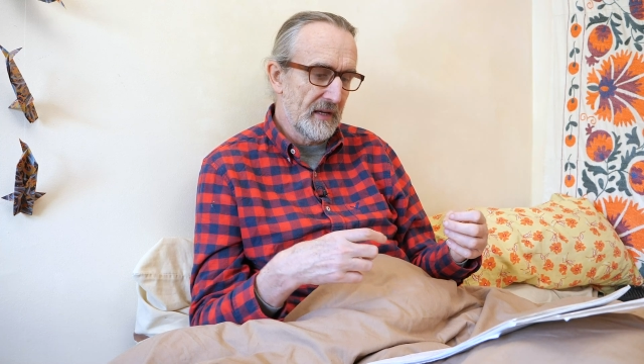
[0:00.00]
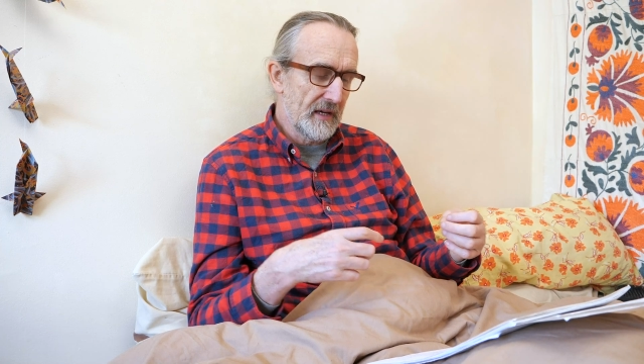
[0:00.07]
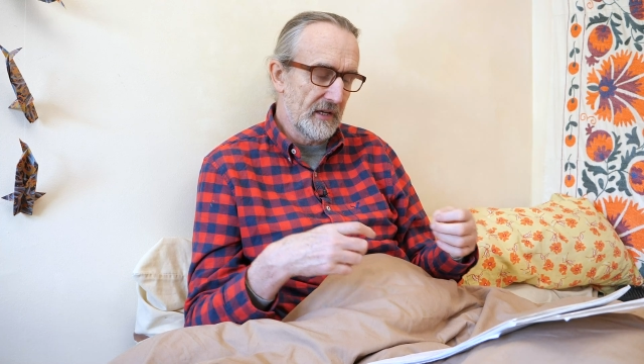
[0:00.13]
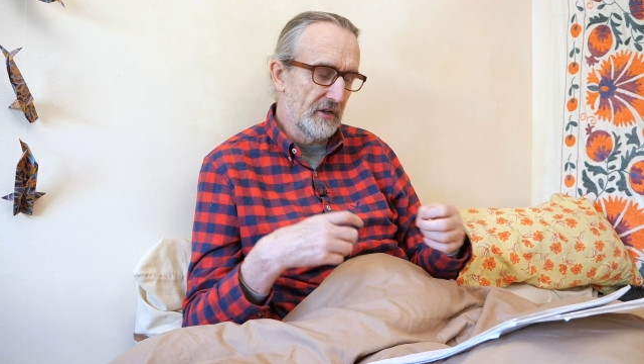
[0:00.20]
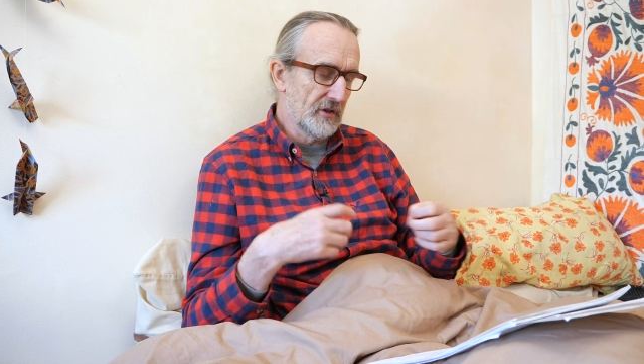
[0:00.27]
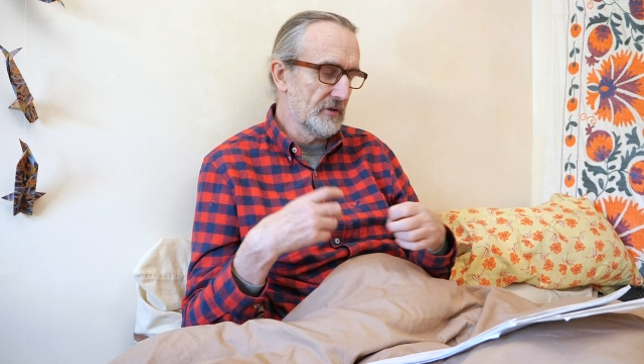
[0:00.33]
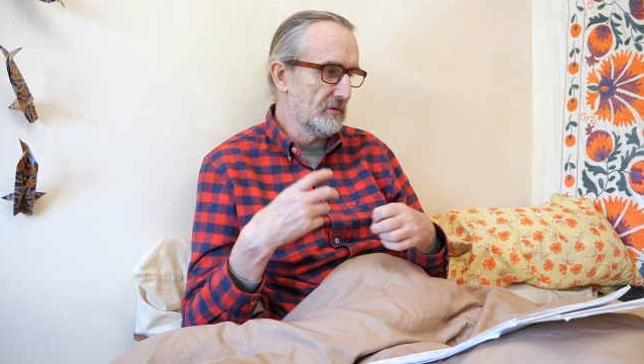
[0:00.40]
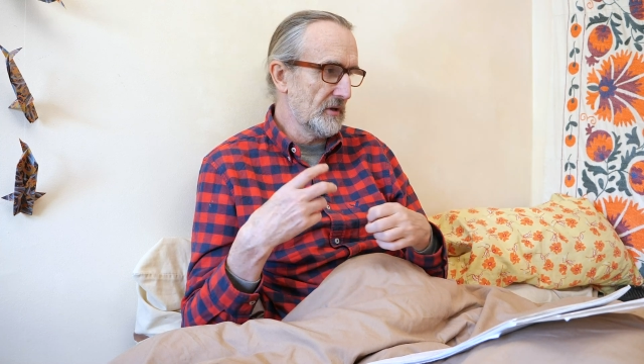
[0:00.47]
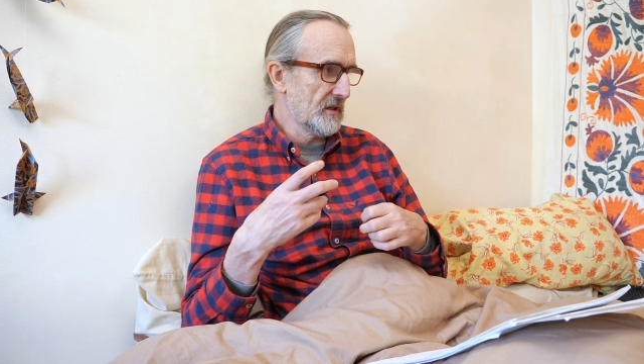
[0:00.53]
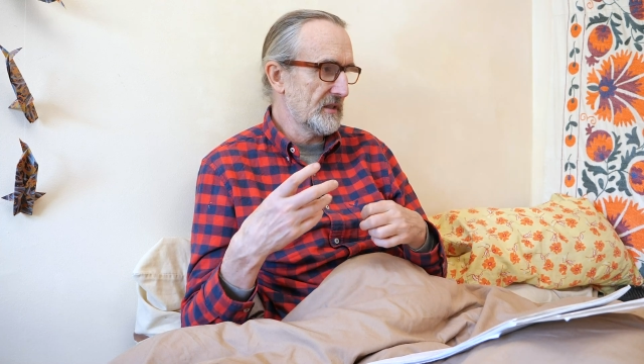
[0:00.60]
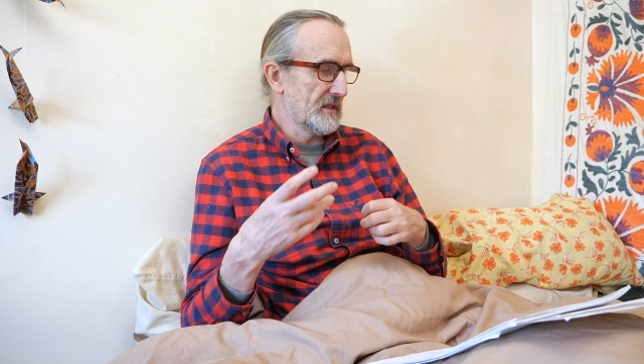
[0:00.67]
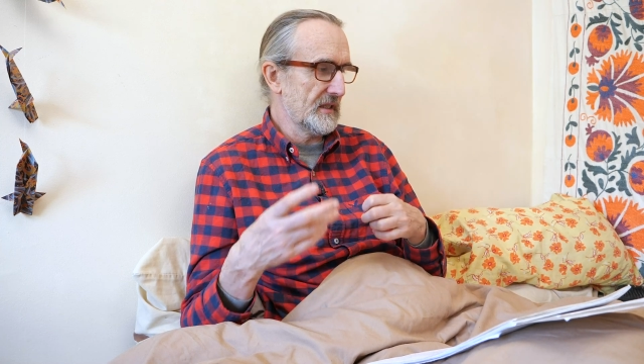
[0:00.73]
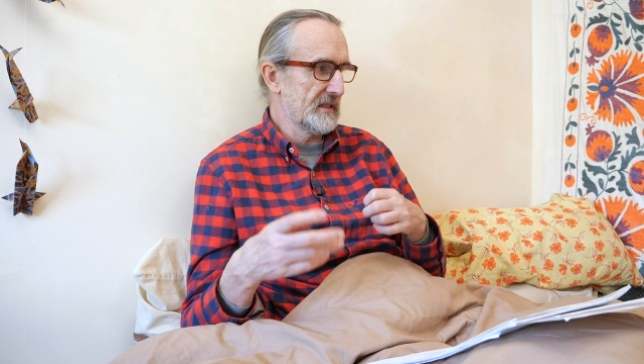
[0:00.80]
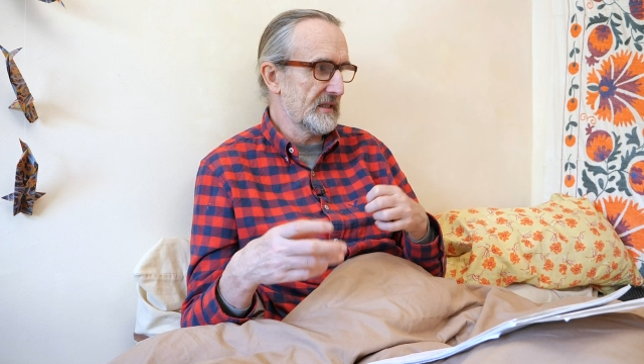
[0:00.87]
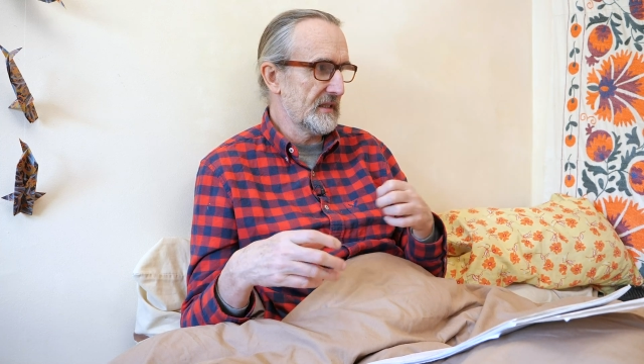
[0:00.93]
In other words,
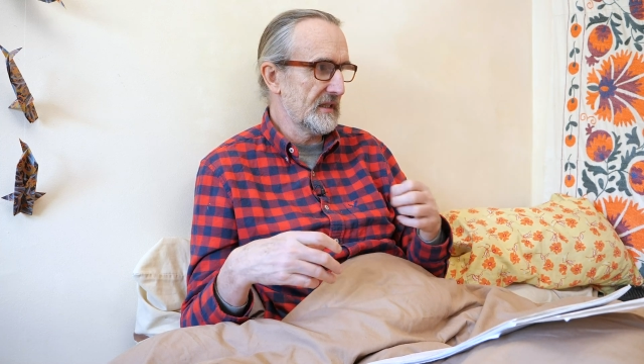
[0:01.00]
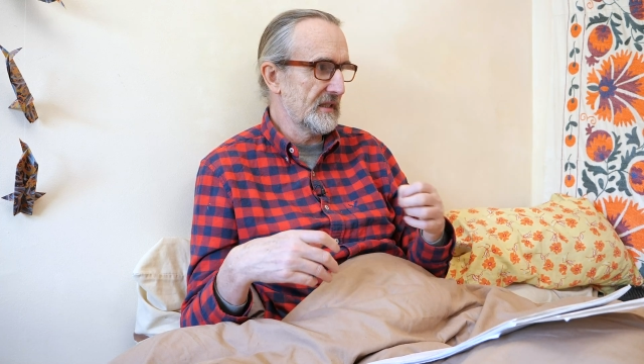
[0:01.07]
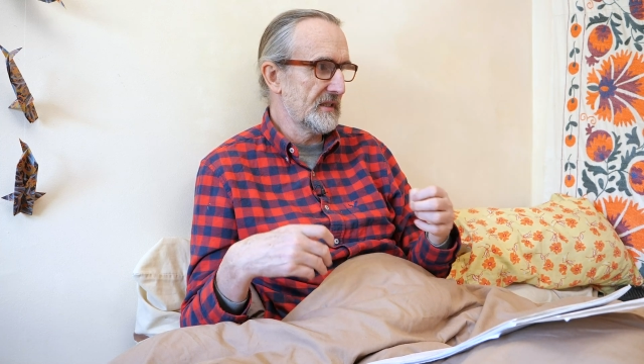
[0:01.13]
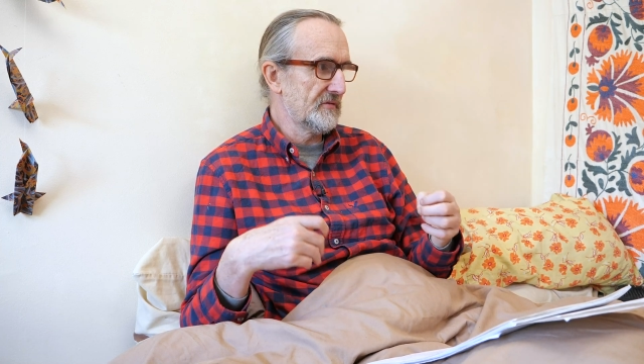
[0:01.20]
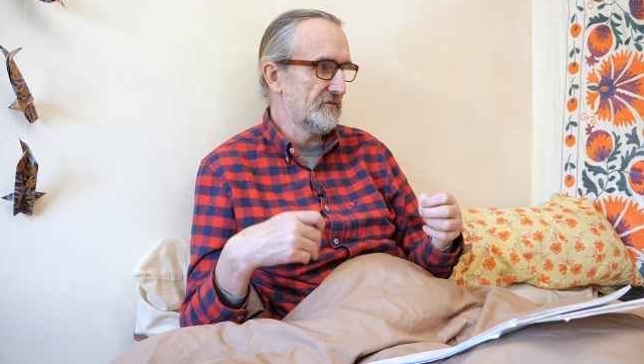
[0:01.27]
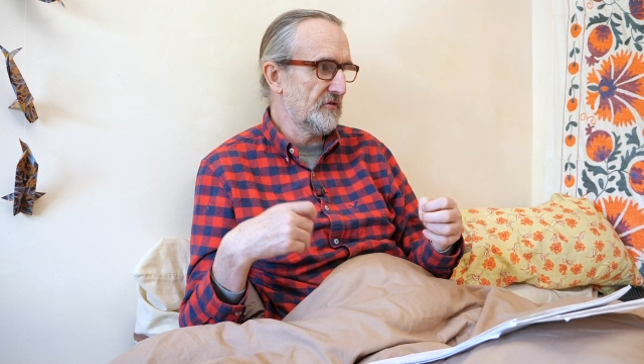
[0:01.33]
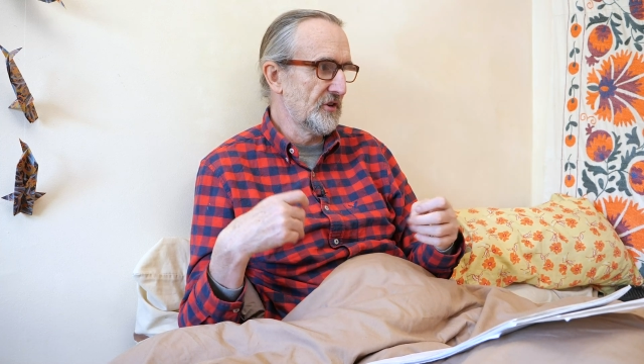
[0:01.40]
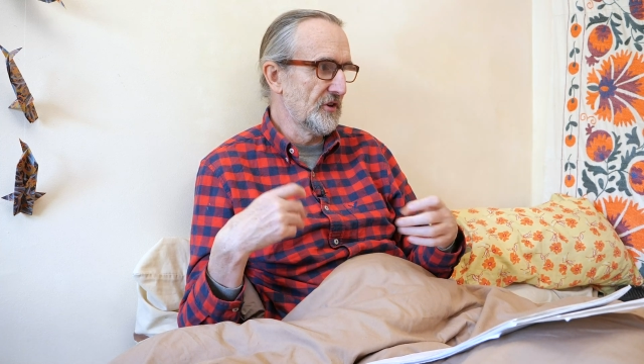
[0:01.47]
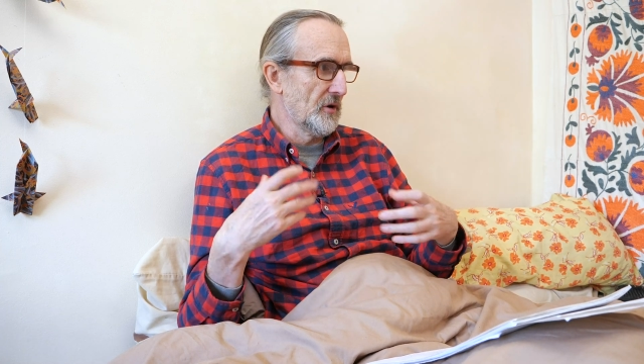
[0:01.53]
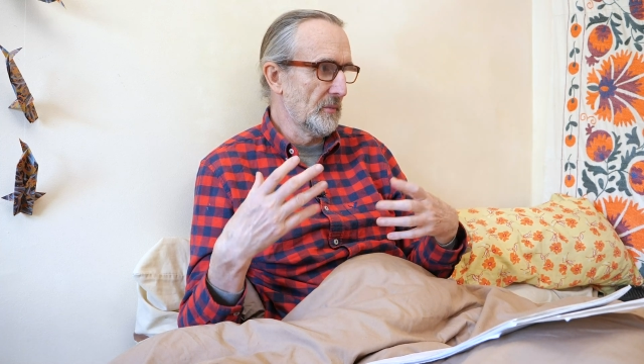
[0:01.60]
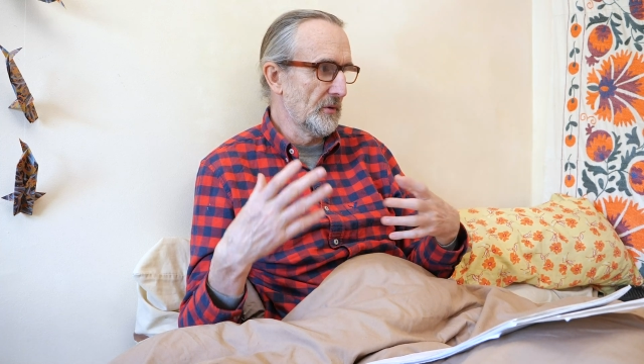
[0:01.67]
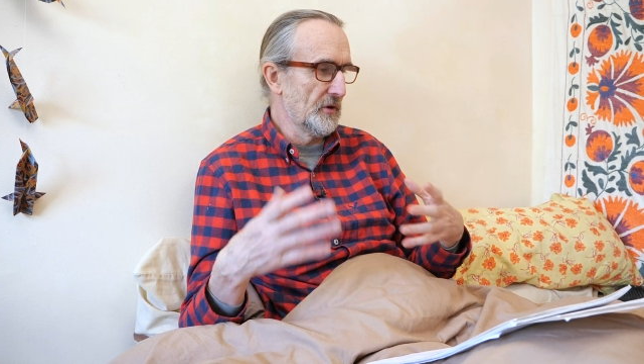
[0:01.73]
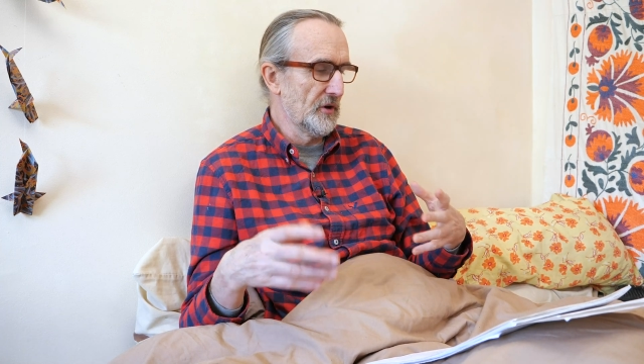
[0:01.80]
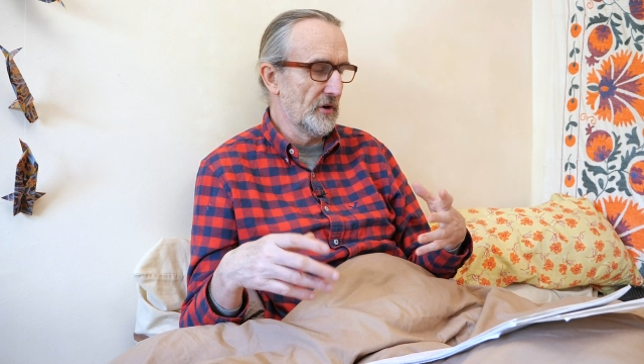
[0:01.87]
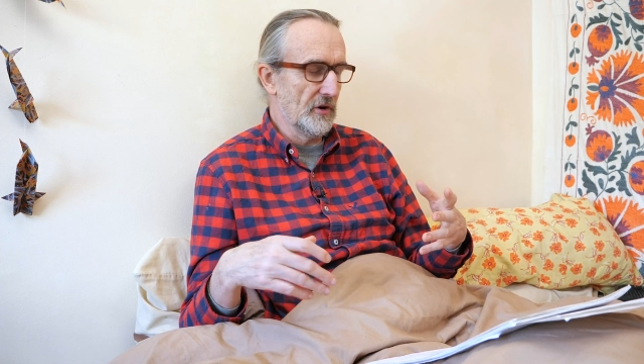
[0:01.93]
this
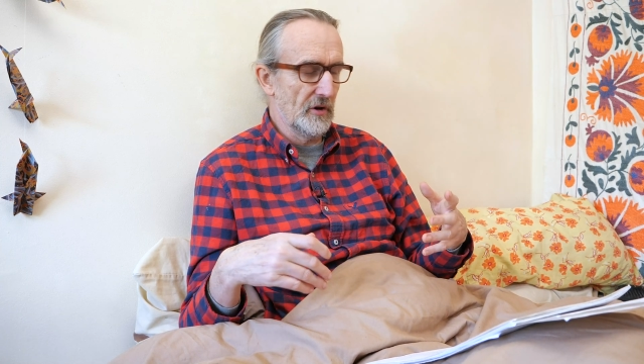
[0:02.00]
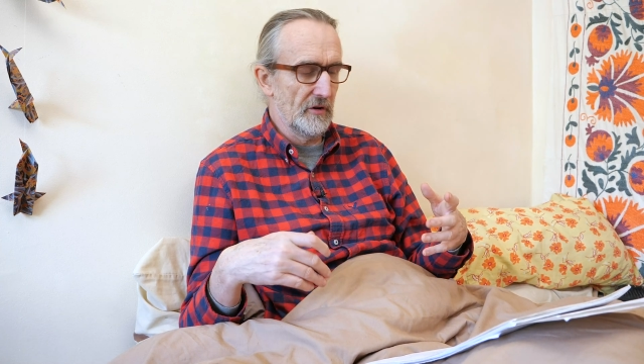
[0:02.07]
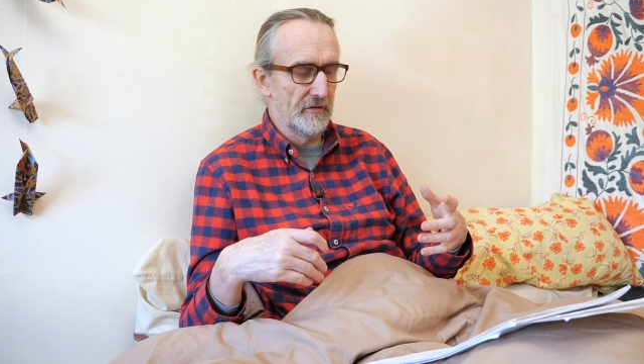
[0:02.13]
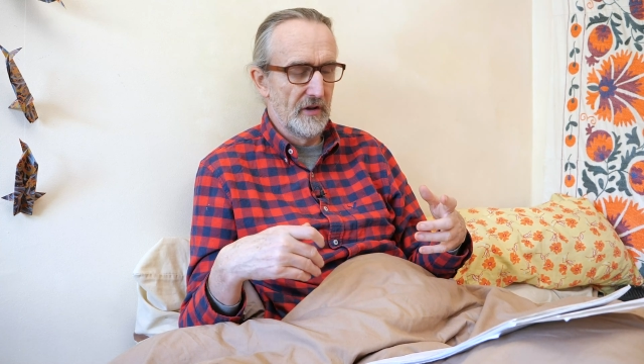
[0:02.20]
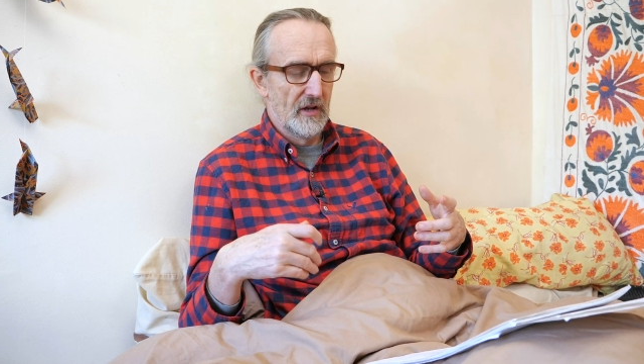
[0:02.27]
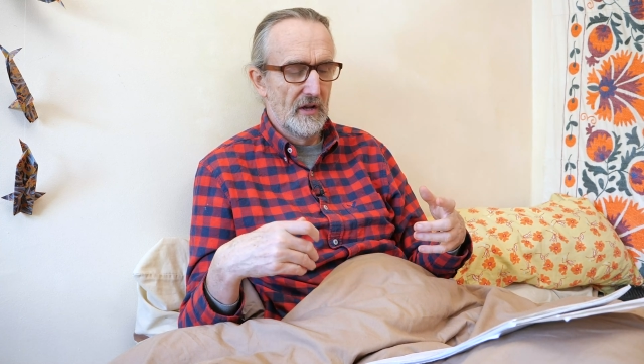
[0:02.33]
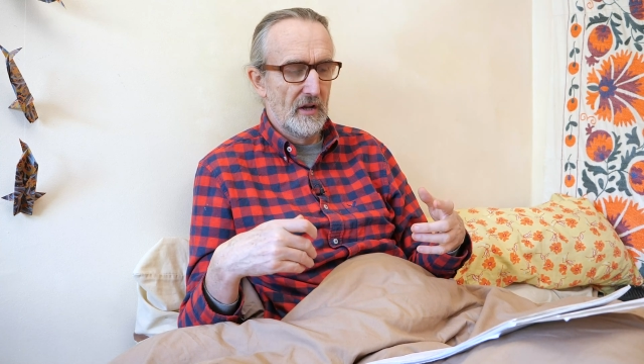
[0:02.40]
phenomenon of